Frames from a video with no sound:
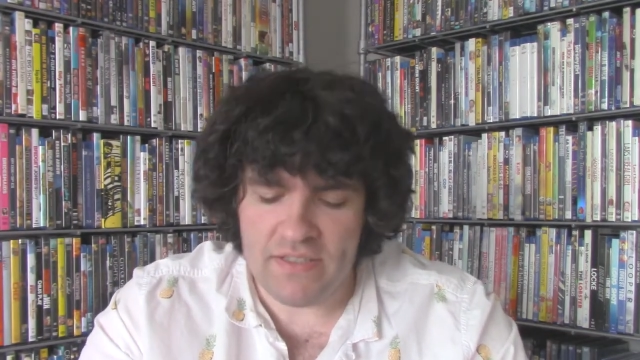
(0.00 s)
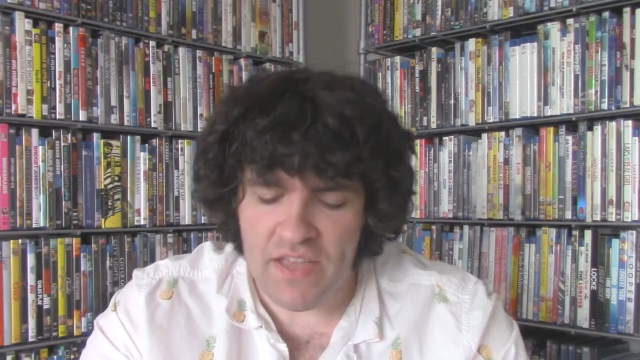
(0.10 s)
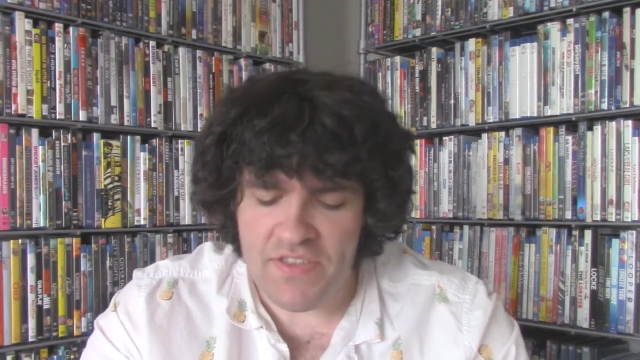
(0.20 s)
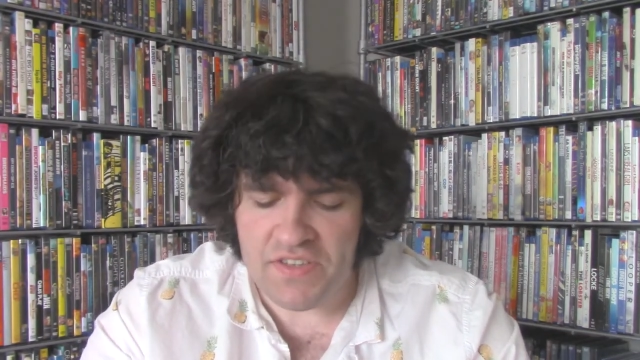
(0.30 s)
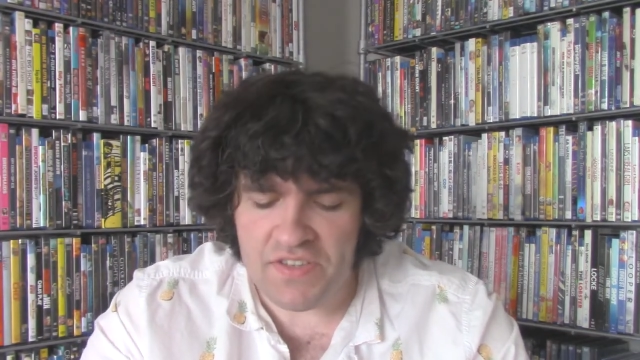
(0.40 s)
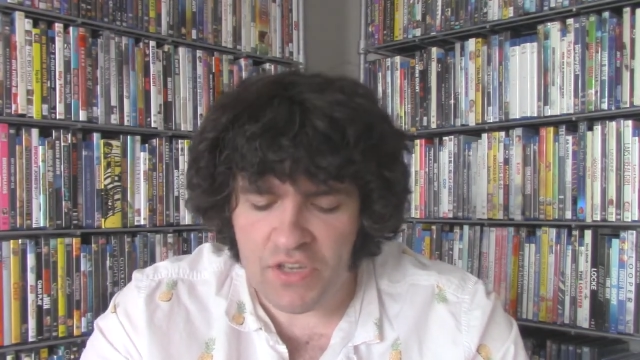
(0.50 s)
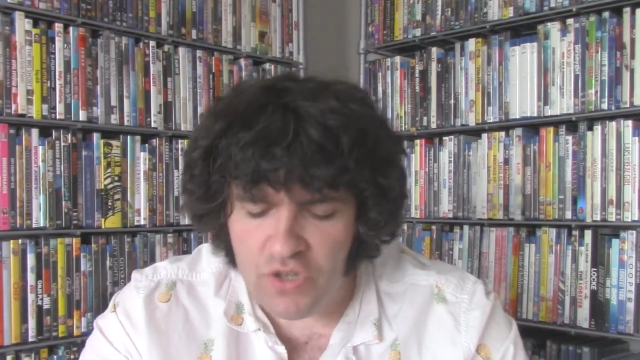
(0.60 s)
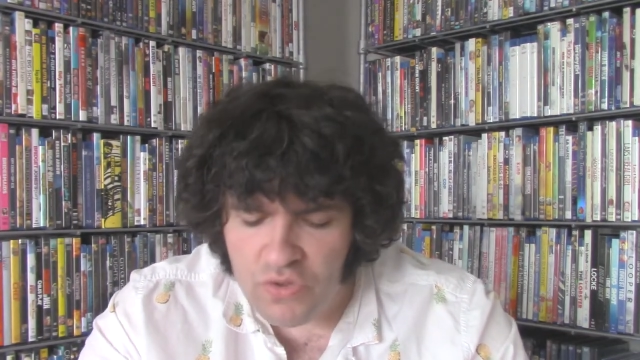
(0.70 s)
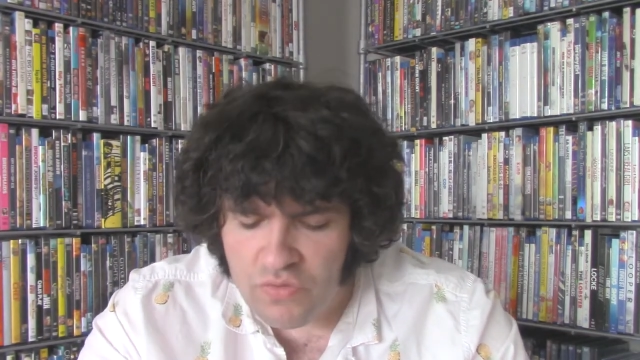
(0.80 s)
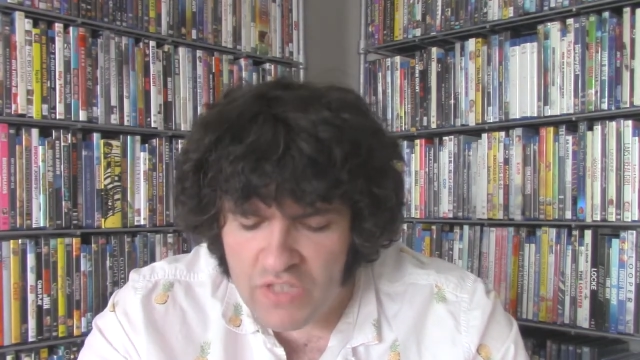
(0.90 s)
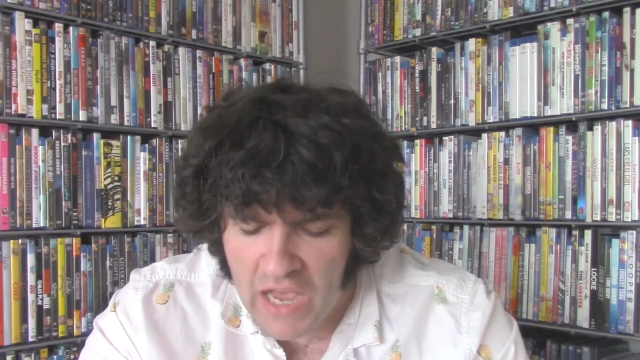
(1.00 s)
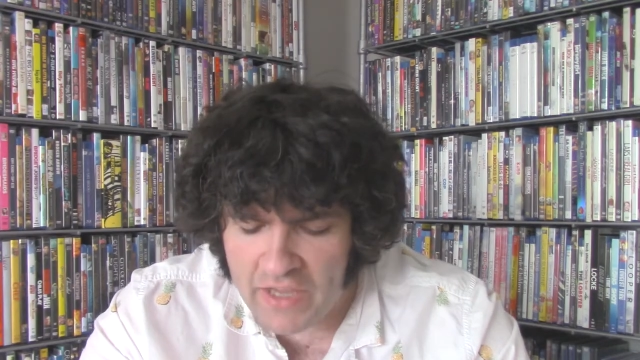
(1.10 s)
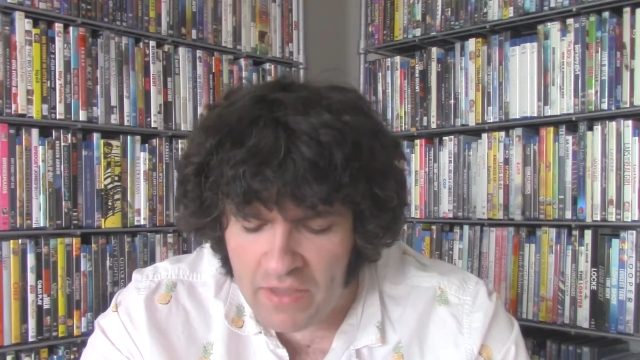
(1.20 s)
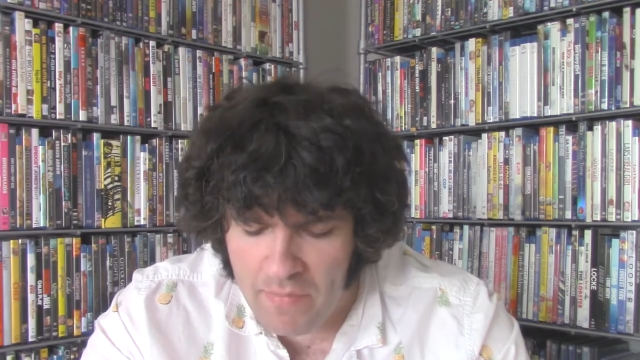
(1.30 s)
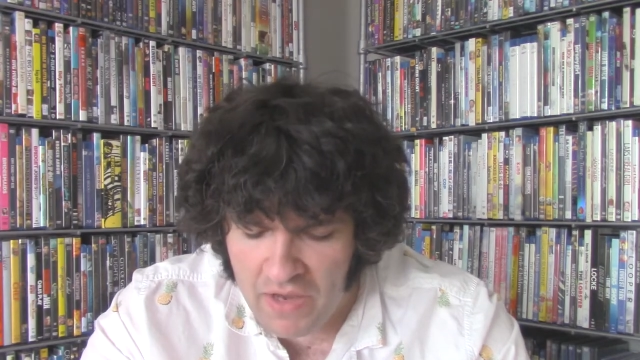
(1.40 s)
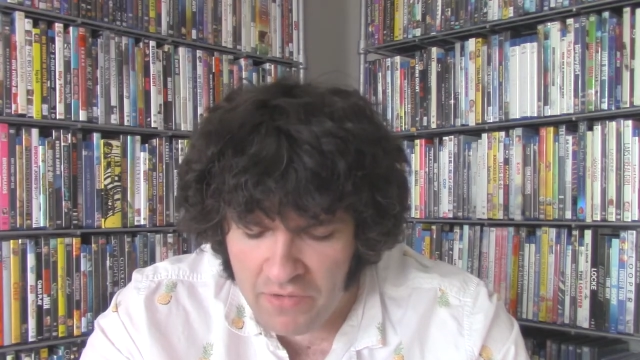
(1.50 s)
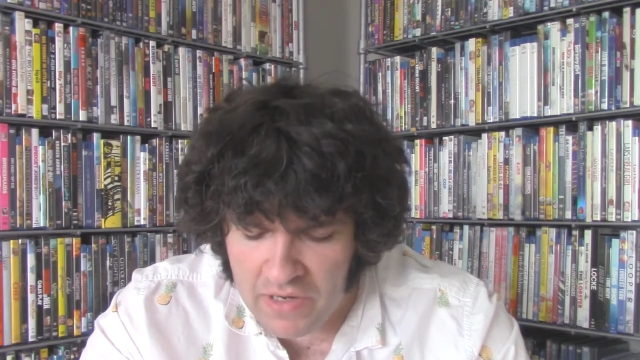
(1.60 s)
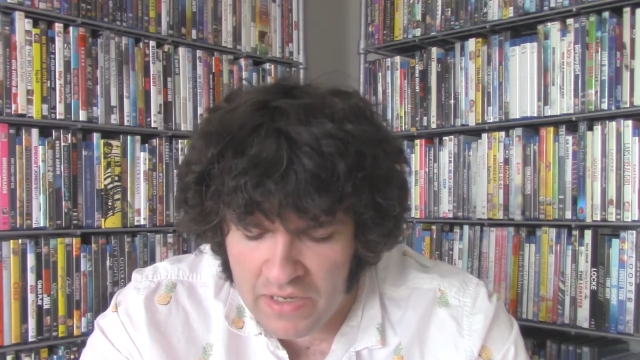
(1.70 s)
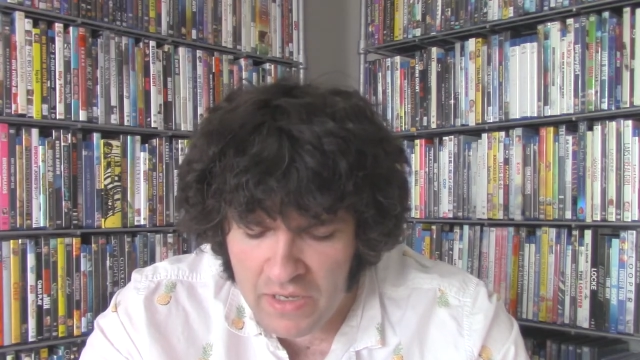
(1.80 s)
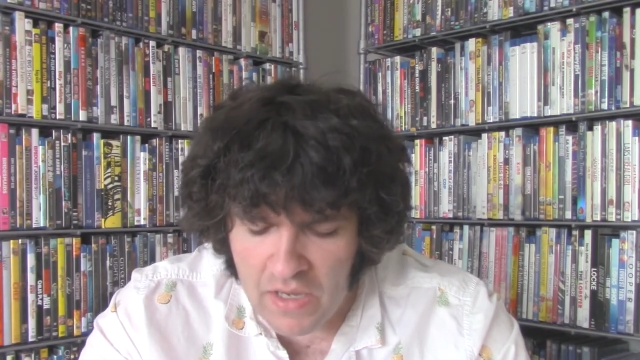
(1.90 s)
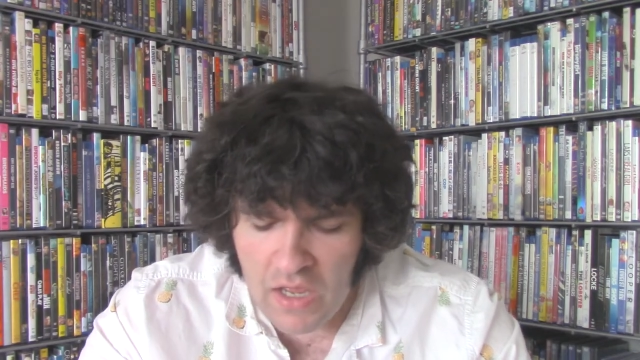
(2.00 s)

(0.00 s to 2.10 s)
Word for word: and this is a new documentary